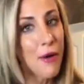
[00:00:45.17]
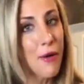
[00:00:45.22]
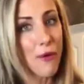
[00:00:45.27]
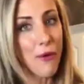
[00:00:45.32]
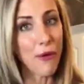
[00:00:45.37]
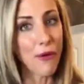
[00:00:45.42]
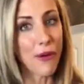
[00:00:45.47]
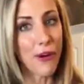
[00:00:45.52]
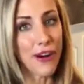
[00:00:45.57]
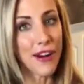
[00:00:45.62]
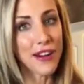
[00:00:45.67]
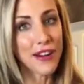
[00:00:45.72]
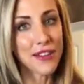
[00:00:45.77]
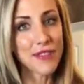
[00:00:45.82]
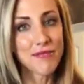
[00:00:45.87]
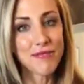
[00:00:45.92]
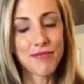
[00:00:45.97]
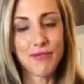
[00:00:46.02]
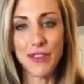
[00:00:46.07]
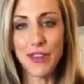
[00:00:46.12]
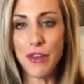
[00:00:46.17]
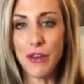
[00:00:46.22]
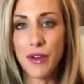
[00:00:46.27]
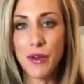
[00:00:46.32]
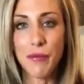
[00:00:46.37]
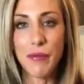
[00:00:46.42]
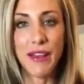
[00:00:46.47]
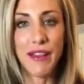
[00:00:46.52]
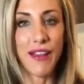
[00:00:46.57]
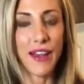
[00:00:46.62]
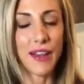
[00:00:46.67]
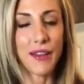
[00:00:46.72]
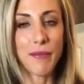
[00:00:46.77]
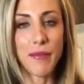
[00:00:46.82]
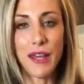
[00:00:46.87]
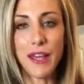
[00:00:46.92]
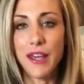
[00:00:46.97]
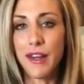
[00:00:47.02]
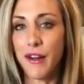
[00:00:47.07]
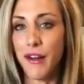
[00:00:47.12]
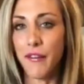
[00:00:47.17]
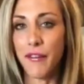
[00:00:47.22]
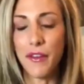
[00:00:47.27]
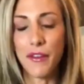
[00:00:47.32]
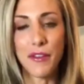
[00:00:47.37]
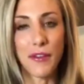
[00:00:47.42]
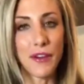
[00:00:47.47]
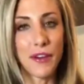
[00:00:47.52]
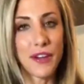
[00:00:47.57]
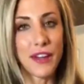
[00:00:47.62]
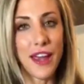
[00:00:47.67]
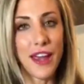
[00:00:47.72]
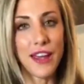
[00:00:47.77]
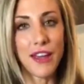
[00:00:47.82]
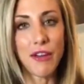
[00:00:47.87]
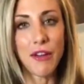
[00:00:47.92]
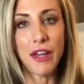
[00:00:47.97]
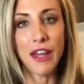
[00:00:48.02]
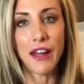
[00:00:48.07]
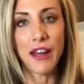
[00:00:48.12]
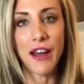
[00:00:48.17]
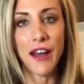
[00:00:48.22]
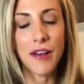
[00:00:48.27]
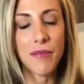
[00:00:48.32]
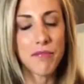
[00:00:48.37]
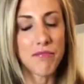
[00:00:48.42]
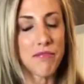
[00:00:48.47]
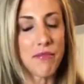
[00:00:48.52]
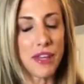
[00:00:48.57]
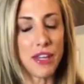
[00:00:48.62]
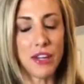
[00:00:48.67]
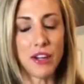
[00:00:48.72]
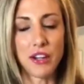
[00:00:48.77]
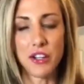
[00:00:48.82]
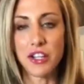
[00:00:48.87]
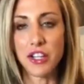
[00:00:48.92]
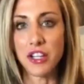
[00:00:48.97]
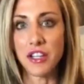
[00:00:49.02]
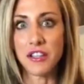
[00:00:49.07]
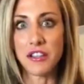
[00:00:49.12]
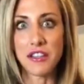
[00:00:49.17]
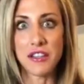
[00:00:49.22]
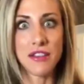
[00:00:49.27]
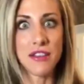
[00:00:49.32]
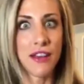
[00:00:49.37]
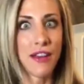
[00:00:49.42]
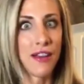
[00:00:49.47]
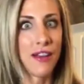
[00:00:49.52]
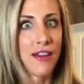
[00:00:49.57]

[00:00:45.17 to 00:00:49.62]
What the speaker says: or you can be like me and on the 3rd day you get up, you're just